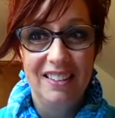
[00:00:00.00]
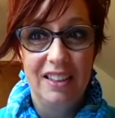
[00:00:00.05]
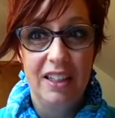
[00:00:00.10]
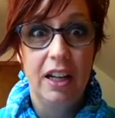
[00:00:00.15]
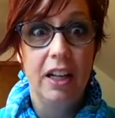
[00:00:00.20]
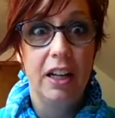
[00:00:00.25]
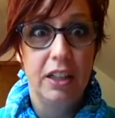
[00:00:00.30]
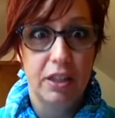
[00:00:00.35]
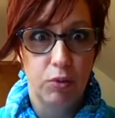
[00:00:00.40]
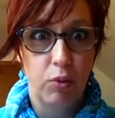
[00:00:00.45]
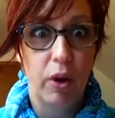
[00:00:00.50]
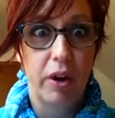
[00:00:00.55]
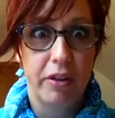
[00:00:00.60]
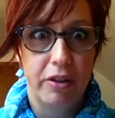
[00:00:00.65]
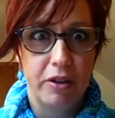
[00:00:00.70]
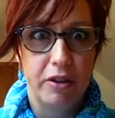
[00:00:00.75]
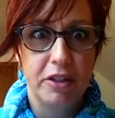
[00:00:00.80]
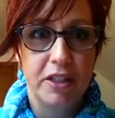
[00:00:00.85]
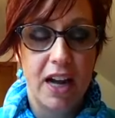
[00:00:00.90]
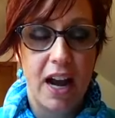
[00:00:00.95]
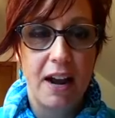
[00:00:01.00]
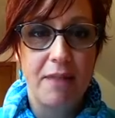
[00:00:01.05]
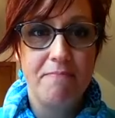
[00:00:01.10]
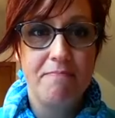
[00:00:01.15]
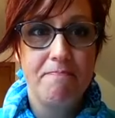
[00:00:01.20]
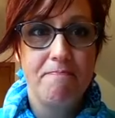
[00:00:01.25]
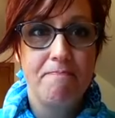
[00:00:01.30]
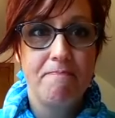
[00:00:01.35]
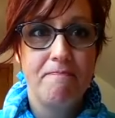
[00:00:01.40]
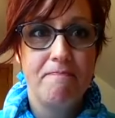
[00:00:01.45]
it's worth your time.
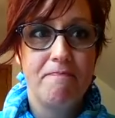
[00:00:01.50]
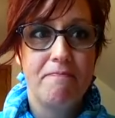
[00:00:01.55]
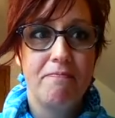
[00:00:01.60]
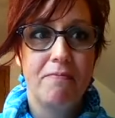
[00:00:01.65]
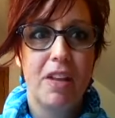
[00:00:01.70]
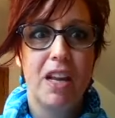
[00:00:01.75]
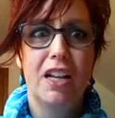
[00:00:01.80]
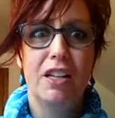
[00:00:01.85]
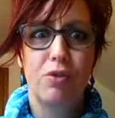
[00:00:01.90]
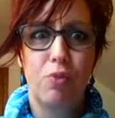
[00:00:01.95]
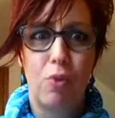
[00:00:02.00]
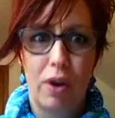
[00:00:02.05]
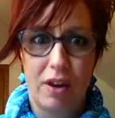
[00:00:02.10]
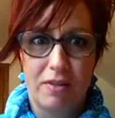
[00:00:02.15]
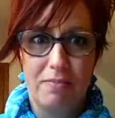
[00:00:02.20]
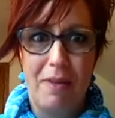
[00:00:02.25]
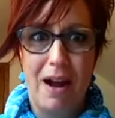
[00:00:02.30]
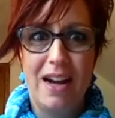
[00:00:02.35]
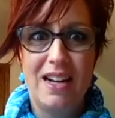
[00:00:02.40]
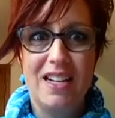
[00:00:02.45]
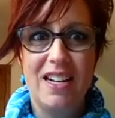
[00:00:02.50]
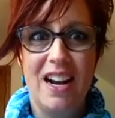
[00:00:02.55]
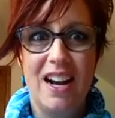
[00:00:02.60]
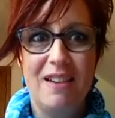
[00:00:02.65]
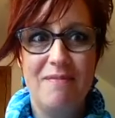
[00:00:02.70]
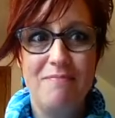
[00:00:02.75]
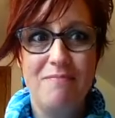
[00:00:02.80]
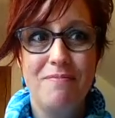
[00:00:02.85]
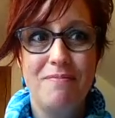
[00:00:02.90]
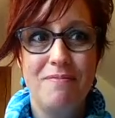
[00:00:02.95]
It's worth my
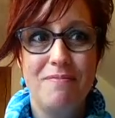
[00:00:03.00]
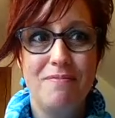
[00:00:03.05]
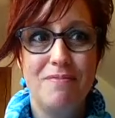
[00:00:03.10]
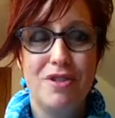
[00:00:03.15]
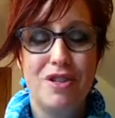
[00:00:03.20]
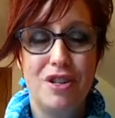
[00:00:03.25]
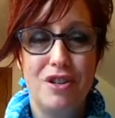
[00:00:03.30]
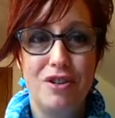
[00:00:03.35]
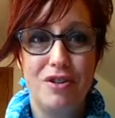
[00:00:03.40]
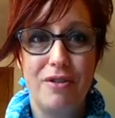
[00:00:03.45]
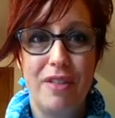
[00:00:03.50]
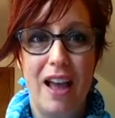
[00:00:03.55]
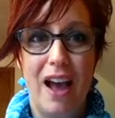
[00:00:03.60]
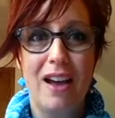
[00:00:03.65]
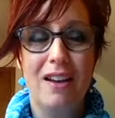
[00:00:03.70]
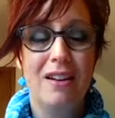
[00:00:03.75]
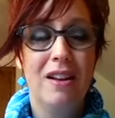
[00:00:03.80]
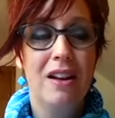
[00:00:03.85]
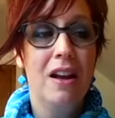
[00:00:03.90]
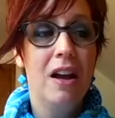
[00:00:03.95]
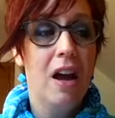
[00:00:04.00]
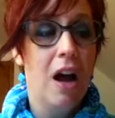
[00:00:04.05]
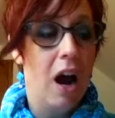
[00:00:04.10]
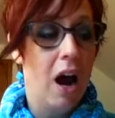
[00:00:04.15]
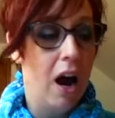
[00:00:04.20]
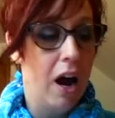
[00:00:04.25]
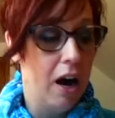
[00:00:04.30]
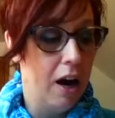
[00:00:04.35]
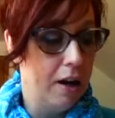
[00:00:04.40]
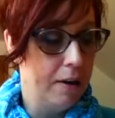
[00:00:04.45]
time to do that.
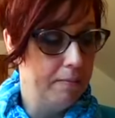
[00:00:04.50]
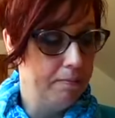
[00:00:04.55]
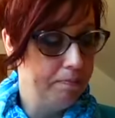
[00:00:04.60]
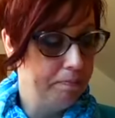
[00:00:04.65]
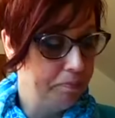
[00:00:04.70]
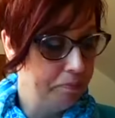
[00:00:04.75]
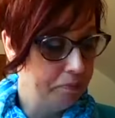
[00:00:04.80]
Um,